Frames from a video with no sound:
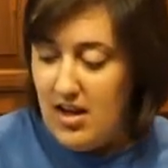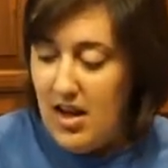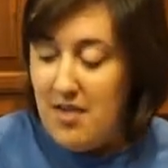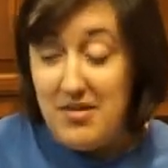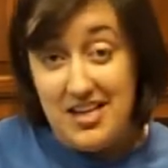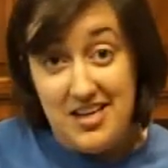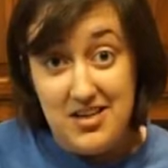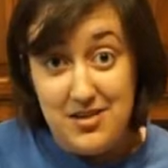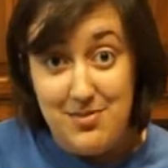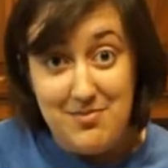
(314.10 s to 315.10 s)
It might get a
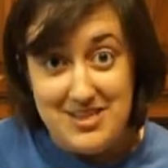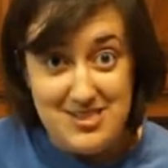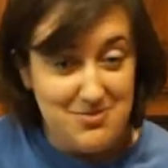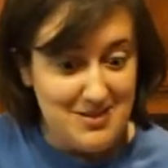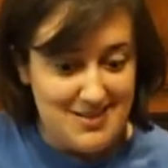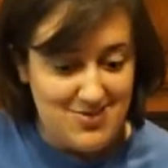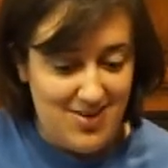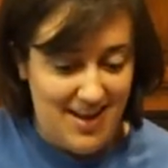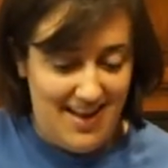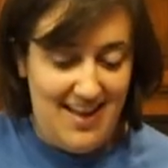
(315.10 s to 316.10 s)
little bit messy, but that's
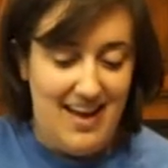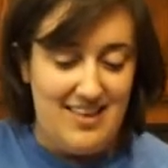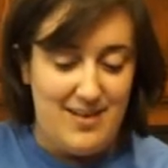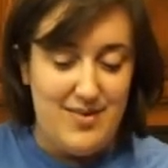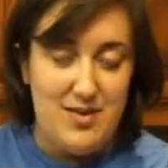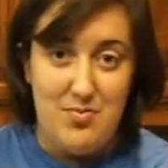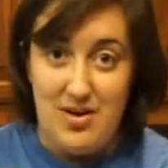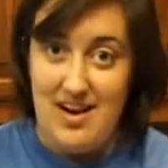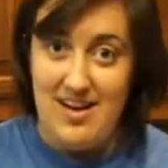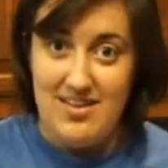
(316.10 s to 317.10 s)
okay. And then I'm going to
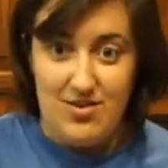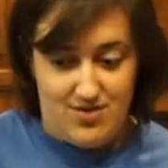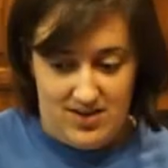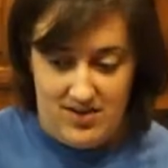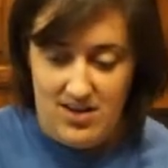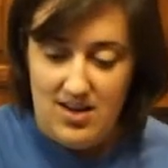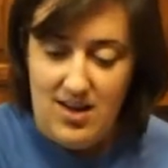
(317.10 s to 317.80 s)
put it on the griddle.